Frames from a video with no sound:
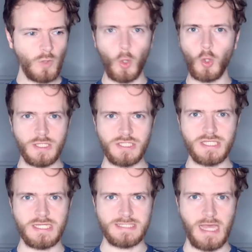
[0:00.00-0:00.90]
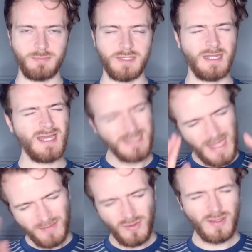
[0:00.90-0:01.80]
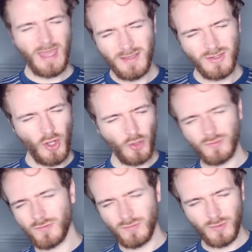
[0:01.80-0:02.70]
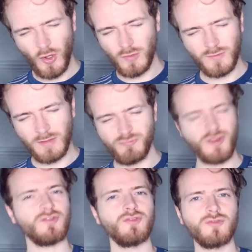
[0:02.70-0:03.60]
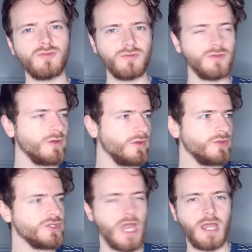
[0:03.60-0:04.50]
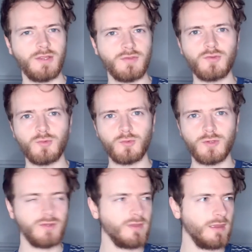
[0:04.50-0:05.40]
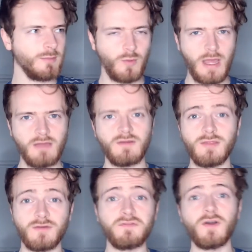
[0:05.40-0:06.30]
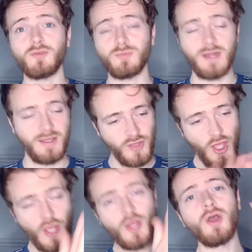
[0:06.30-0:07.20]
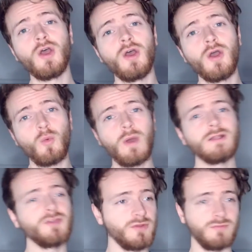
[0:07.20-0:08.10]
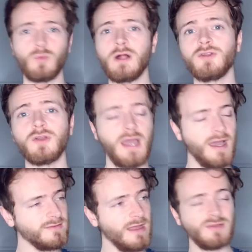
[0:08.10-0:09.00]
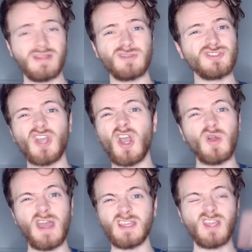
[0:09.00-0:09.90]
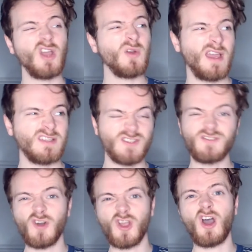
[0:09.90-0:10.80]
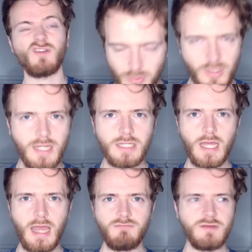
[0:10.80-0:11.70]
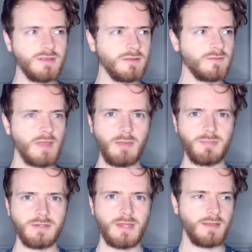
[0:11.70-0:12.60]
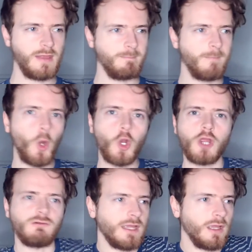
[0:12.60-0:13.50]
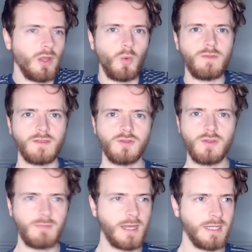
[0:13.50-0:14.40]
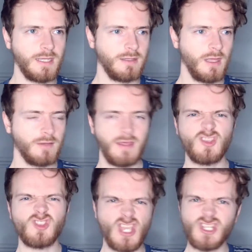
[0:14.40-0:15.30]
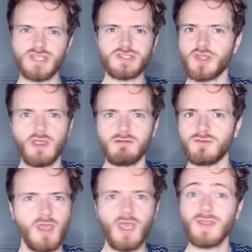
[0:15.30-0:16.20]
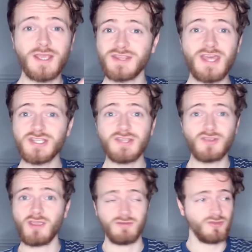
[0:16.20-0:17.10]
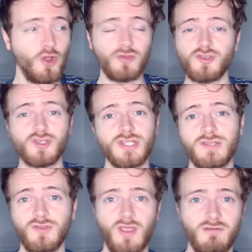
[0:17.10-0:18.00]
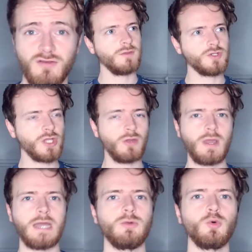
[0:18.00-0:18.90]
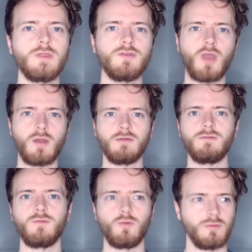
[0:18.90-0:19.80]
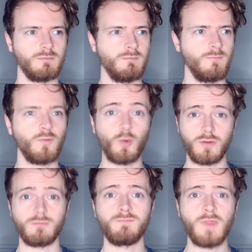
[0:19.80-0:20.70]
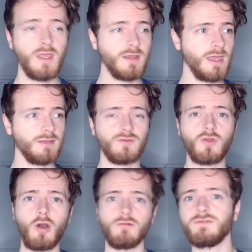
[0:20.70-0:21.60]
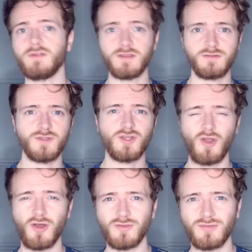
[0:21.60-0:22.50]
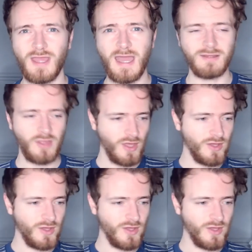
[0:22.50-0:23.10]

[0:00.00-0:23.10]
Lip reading: all this shit is happening, like, yes, okay, the gods imprisoned the giants and the demon and whatever in the first place. Well done. Well done, guys. Now go away. Go away and just fuck off. But, like, everything that's happening, they're mongering within humanity. They're shit stirrers. They're shit stirrers. The gods are just shit stirrers. The show had all this going for them. They had this conflict of the gods. They had